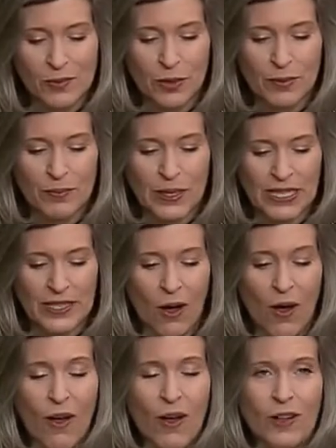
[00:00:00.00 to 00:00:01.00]
would be
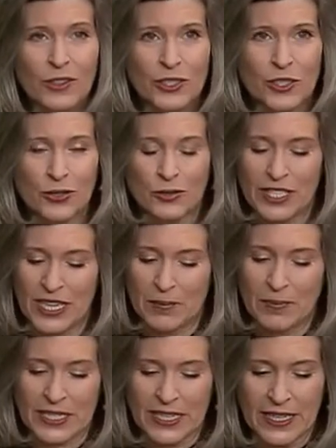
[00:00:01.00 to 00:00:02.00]
all too
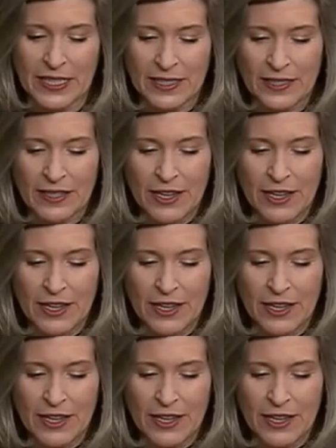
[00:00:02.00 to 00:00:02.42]
tempting